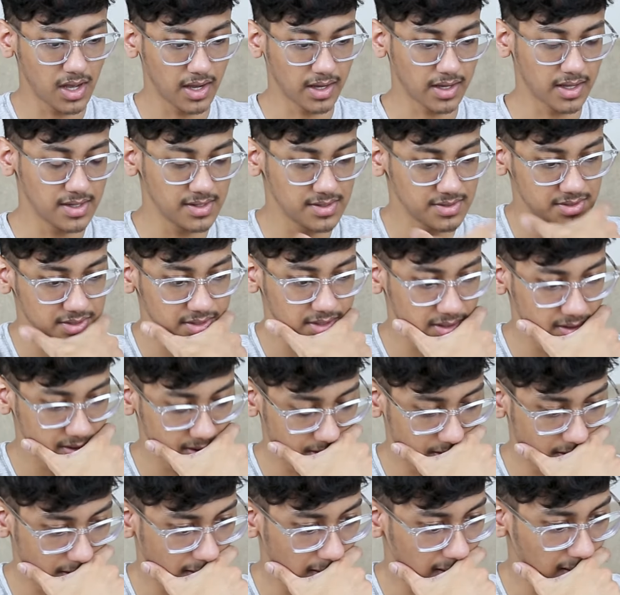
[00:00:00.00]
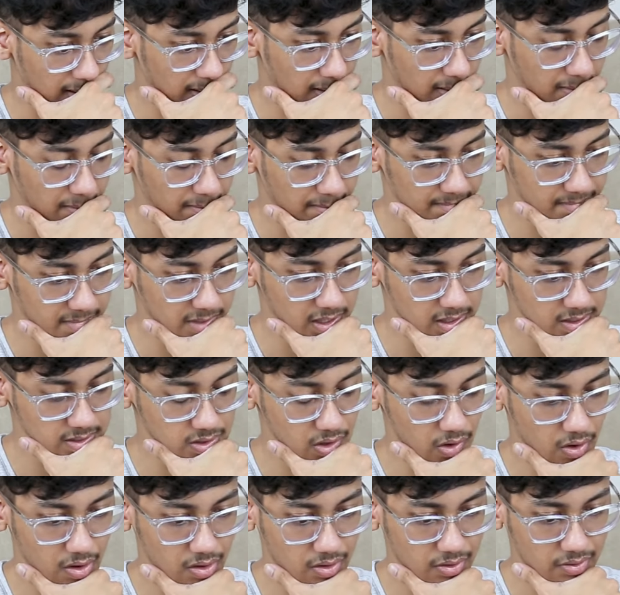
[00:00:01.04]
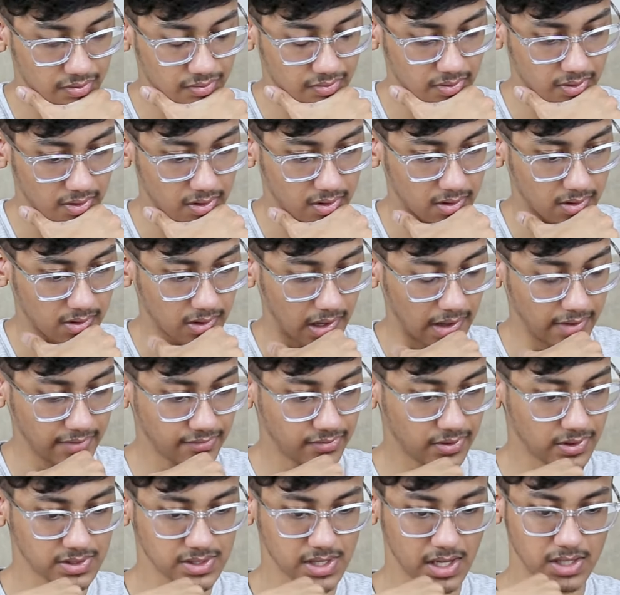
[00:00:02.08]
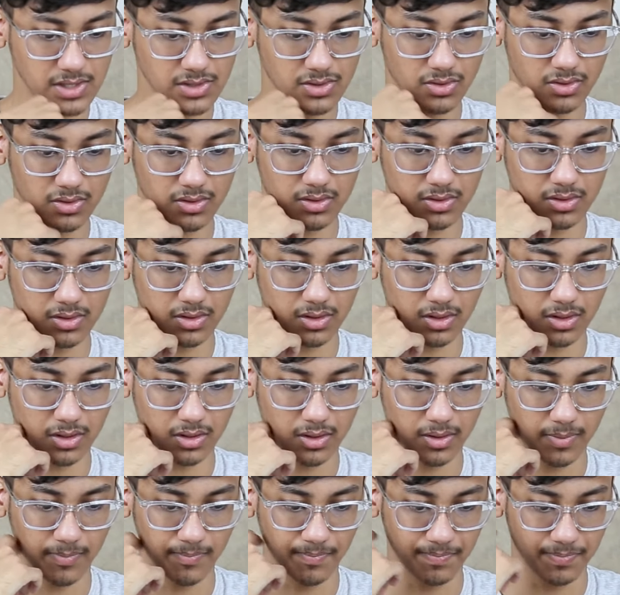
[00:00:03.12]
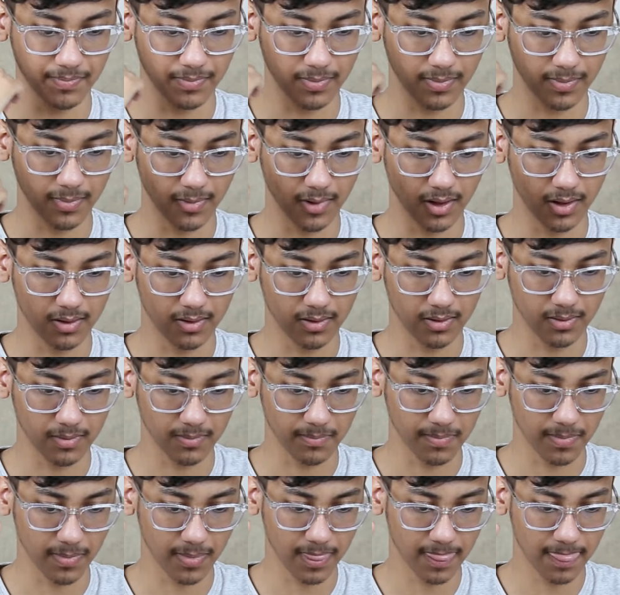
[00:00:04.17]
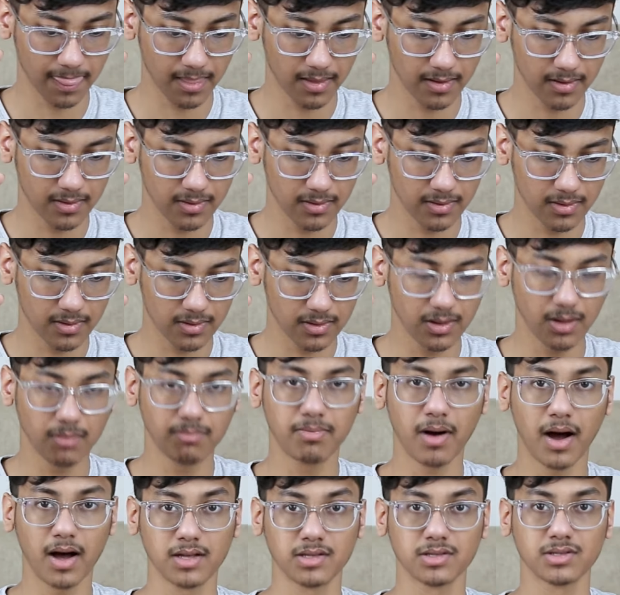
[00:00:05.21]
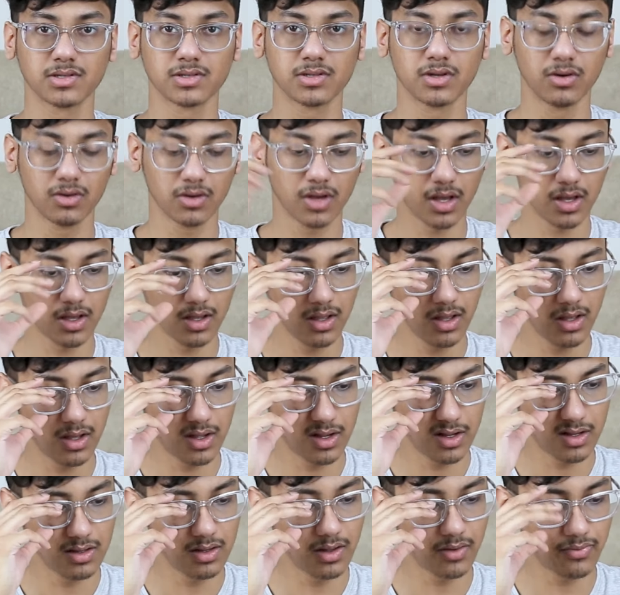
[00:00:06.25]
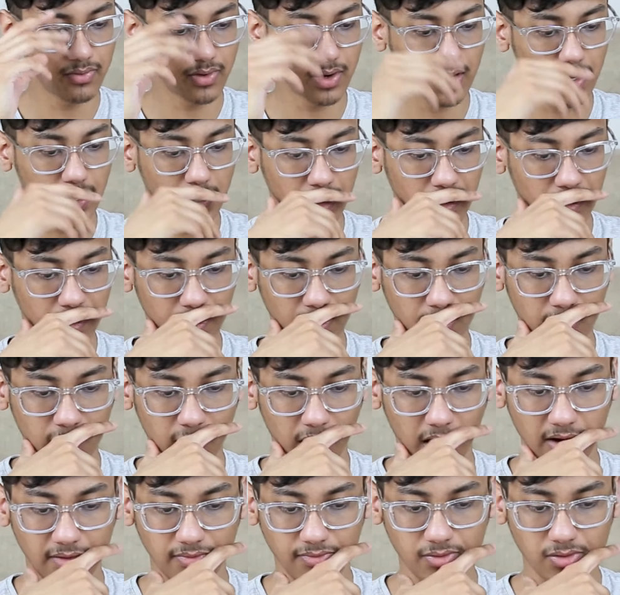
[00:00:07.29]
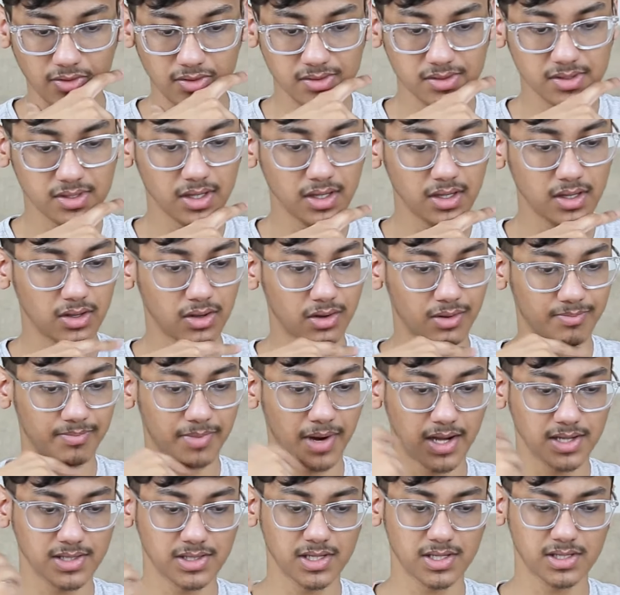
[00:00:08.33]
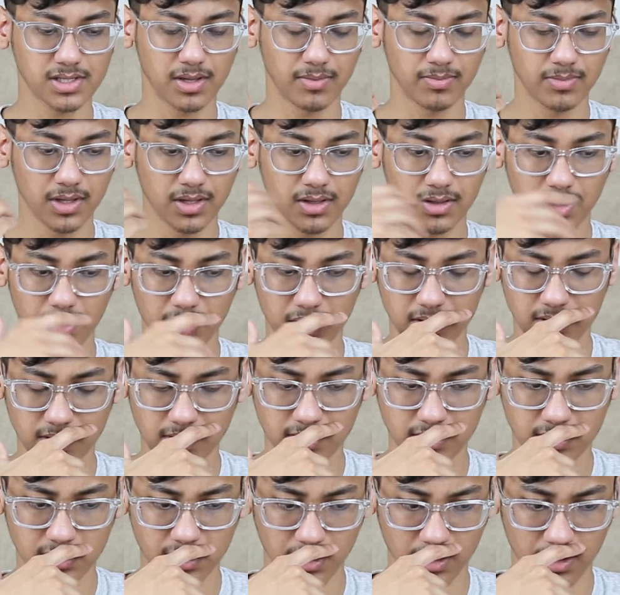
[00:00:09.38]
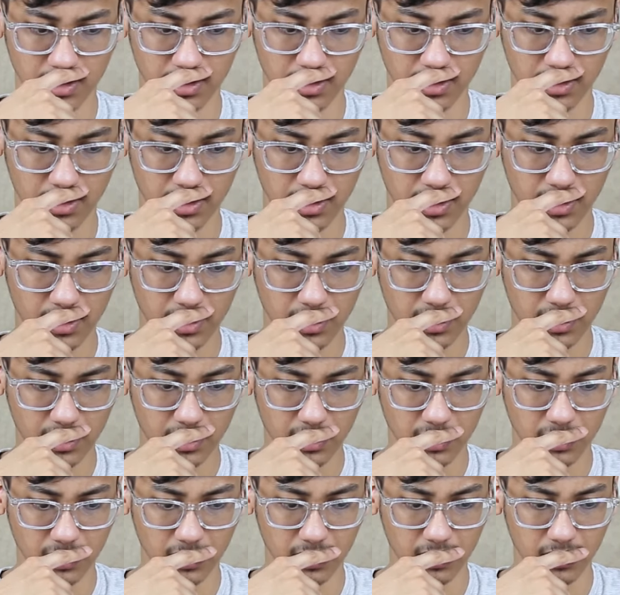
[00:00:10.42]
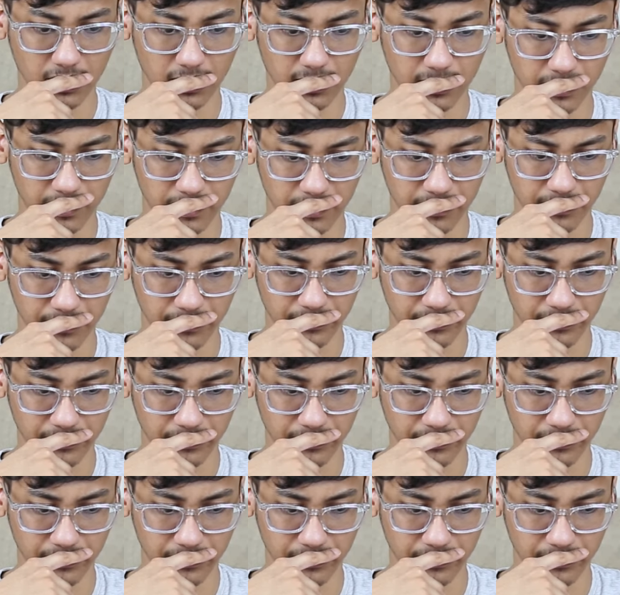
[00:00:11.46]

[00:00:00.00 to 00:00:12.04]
i can see um, there is a lot of uh, emphasis on uh, um, the past okay definitely you have to see your past as something that is uh, um,